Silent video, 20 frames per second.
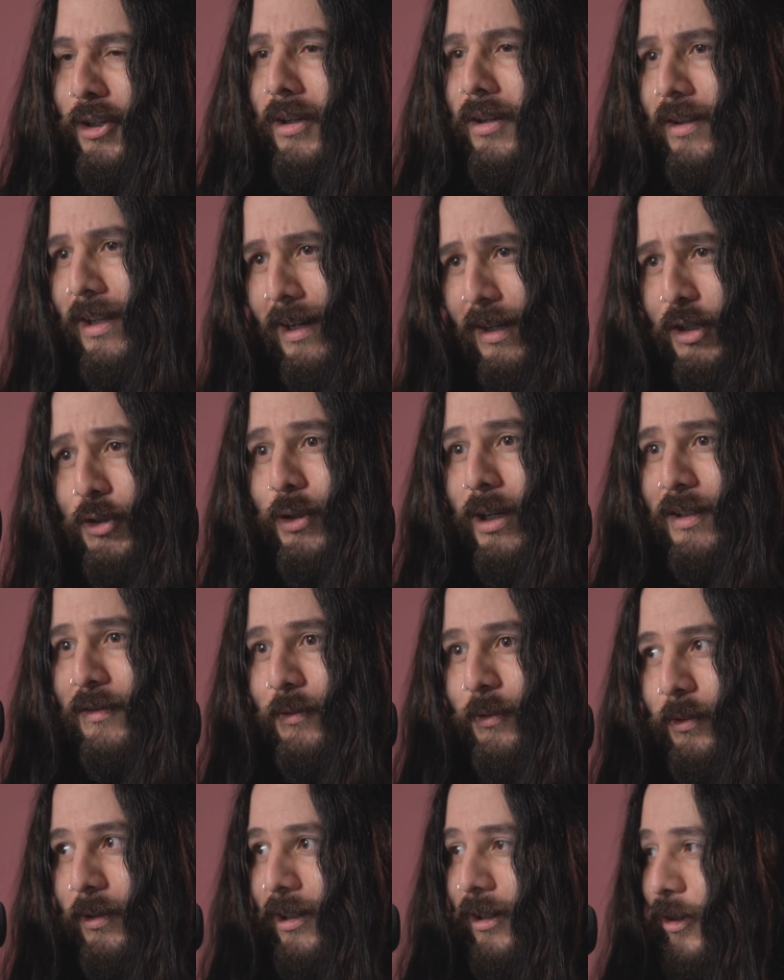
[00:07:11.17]
That is
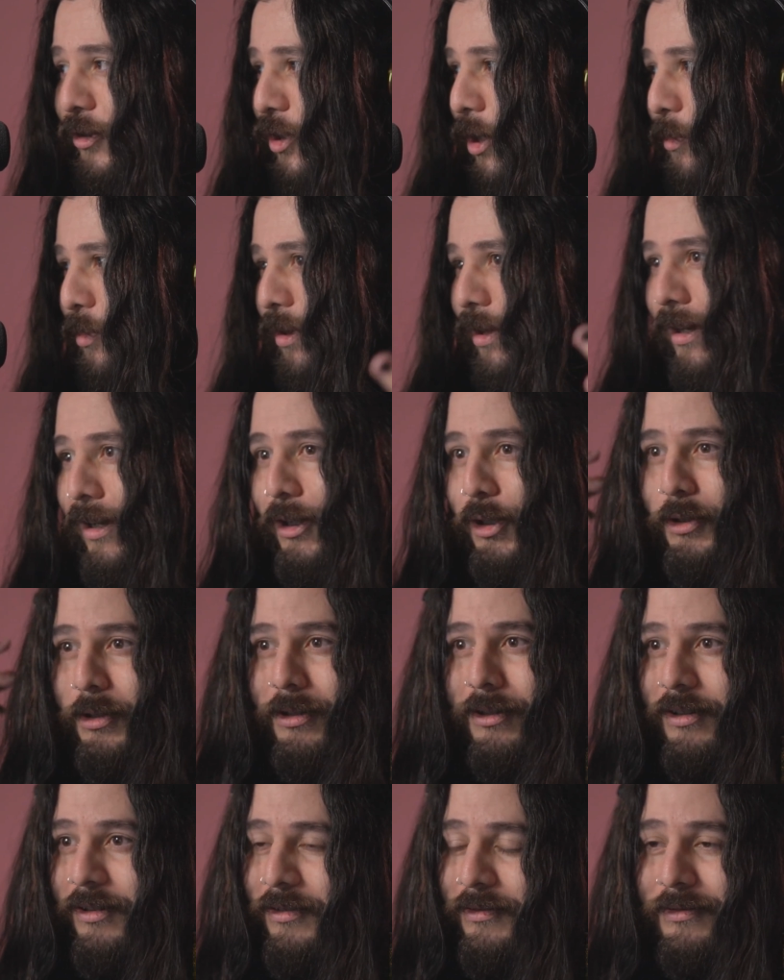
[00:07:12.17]
stressful, and on top of that,
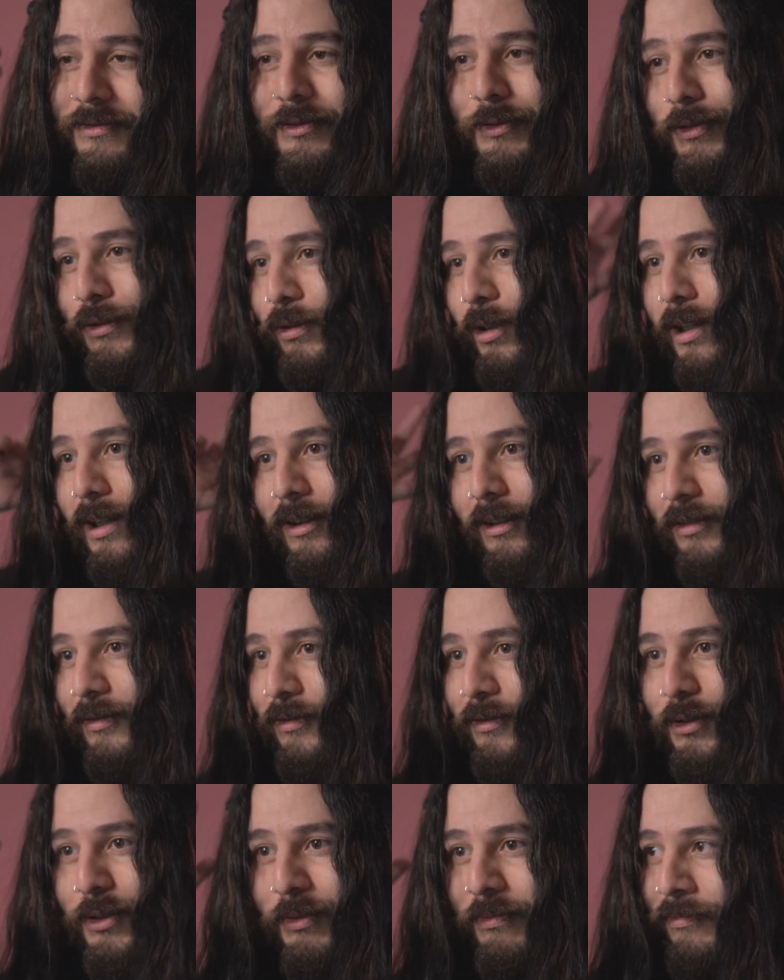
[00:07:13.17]
you're
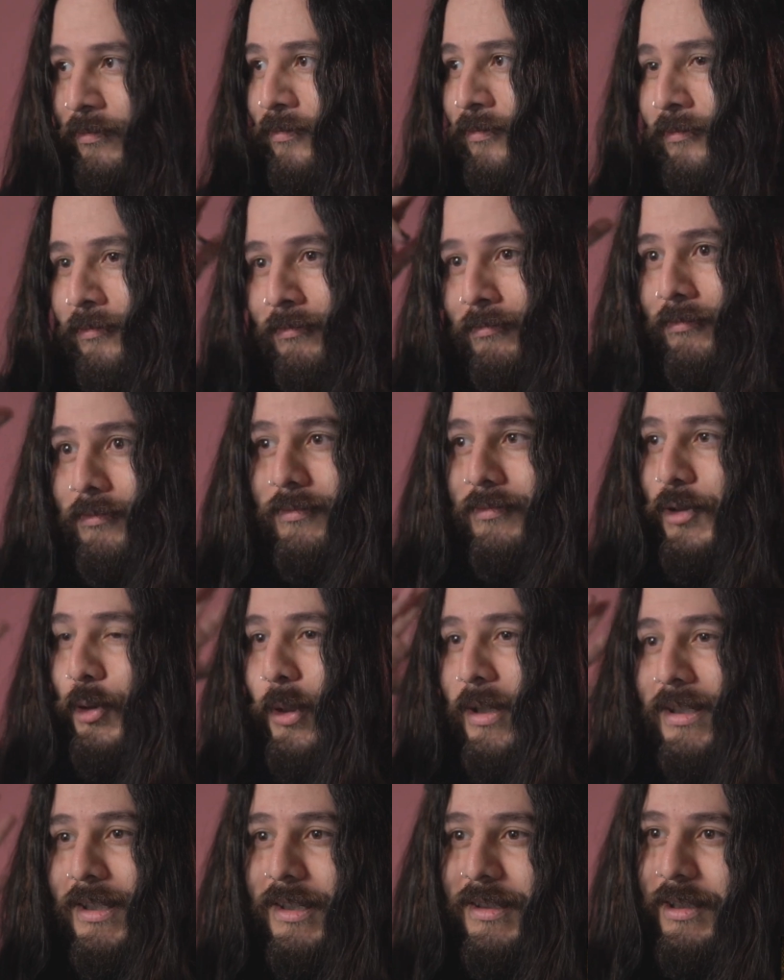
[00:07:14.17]
looking
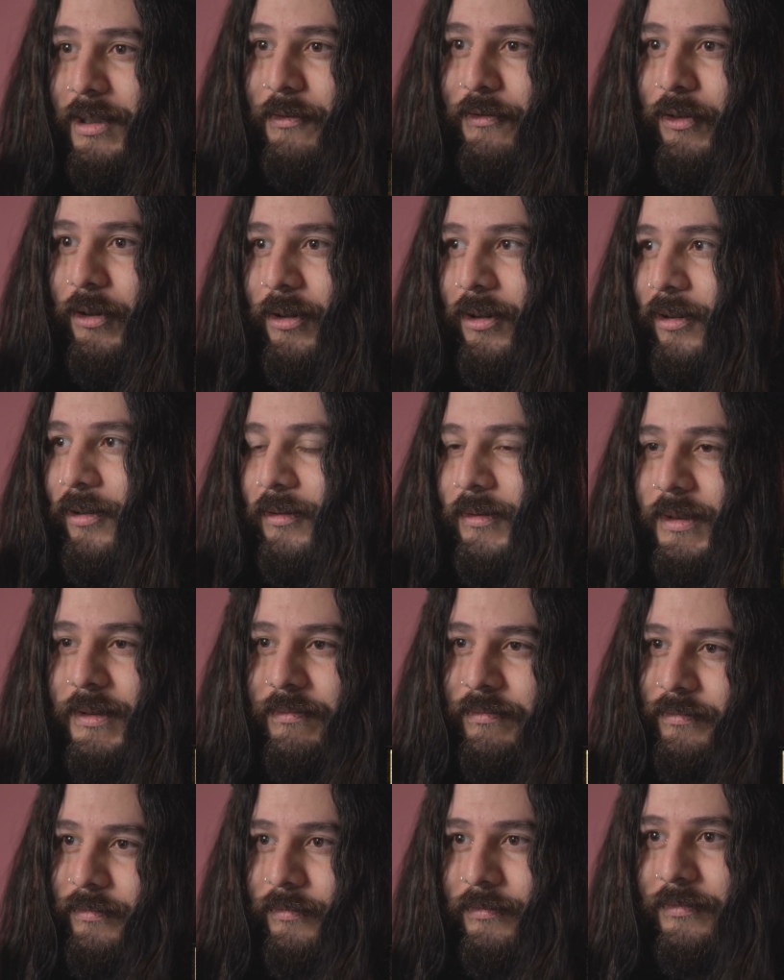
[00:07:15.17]
360 for
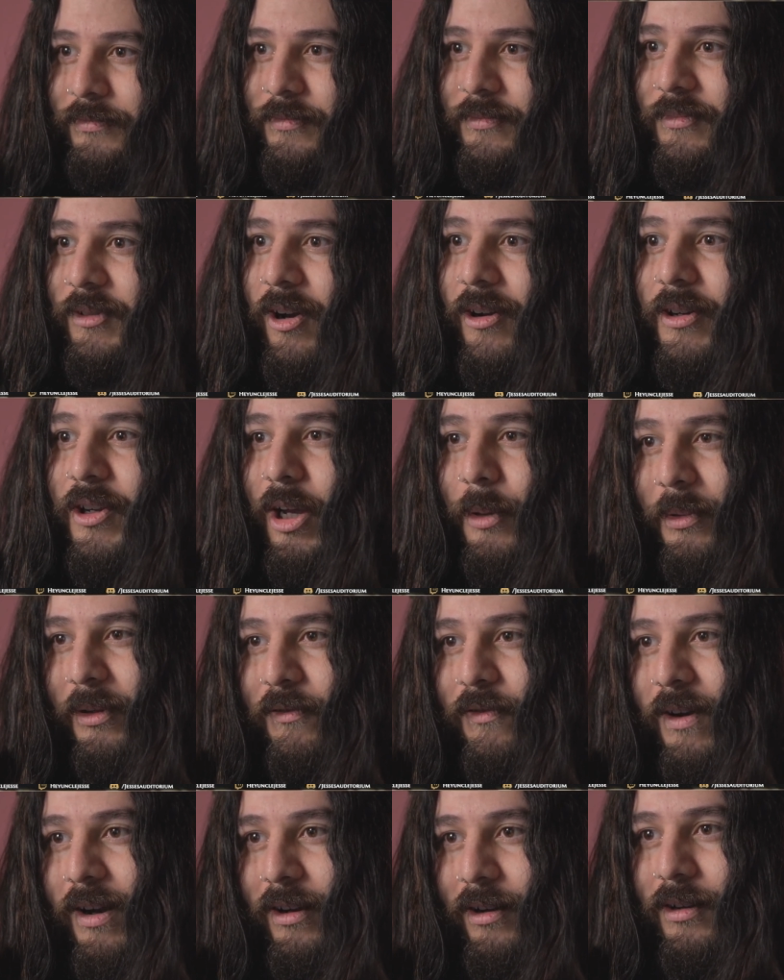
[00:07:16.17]
oncoming
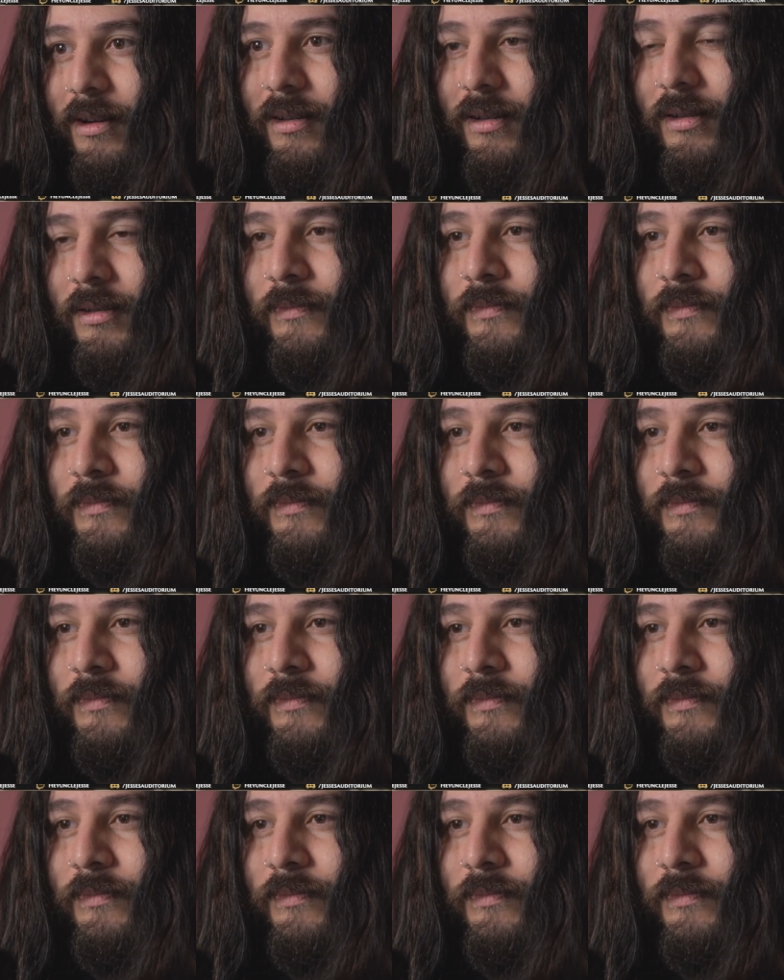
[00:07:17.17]
fire.